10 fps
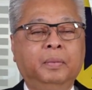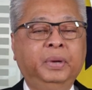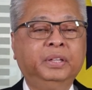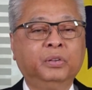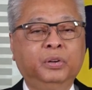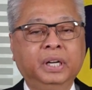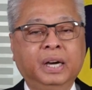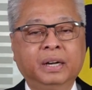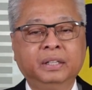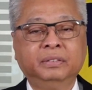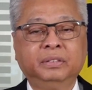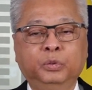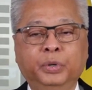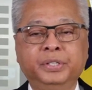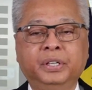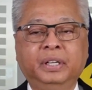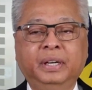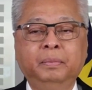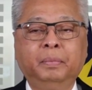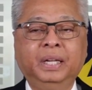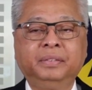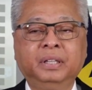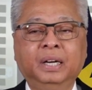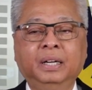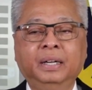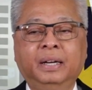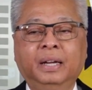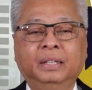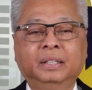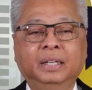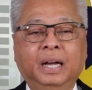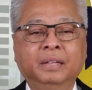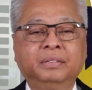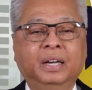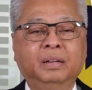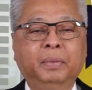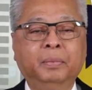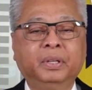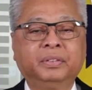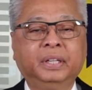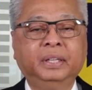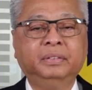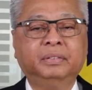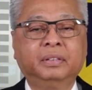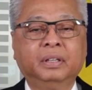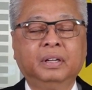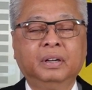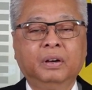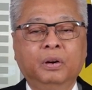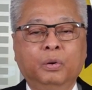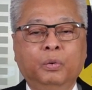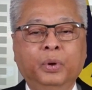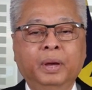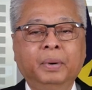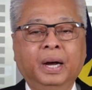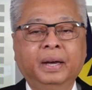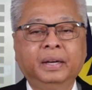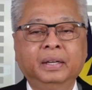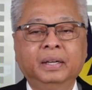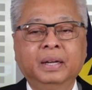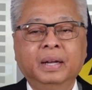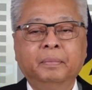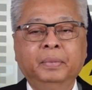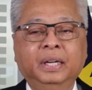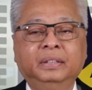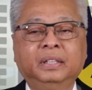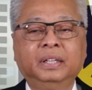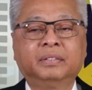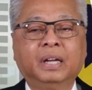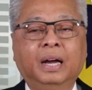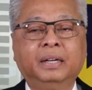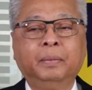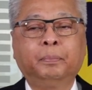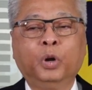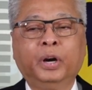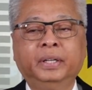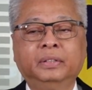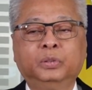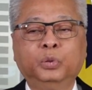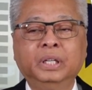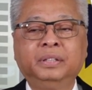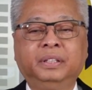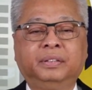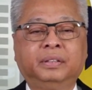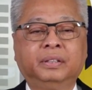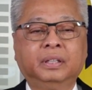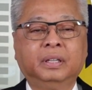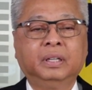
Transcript: Based on the current situation in Malaysia and other ASEAN member states, whereby militaries are deployed to assist,